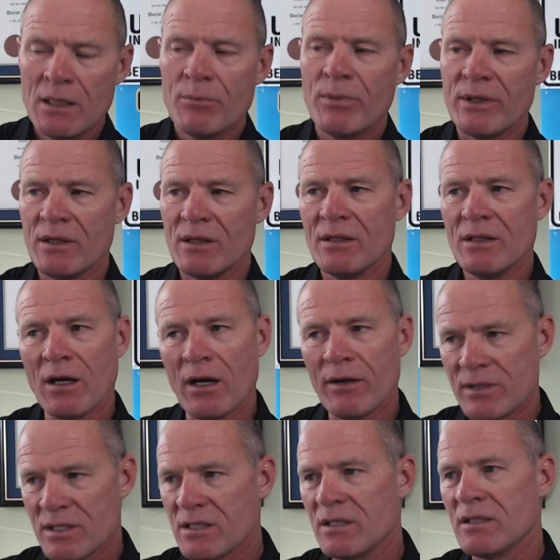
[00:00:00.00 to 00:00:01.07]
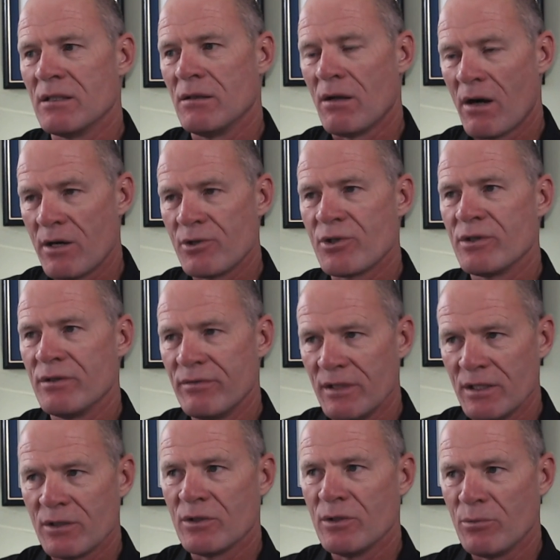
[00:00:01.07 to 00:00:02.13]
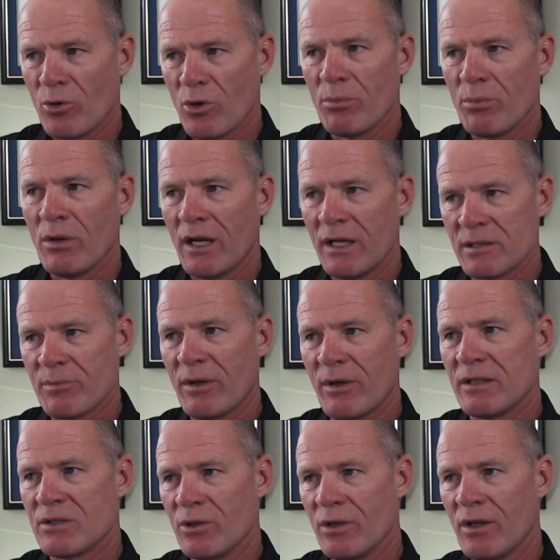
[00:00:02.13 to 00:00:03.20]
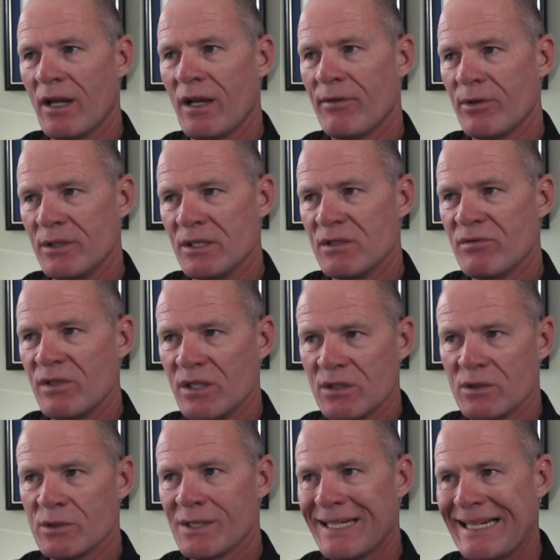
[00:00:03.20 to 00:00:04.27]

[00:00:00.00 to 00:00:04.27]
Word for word: but obviously the larger the vehicle, the more blind spots you're going to have on these vehicles,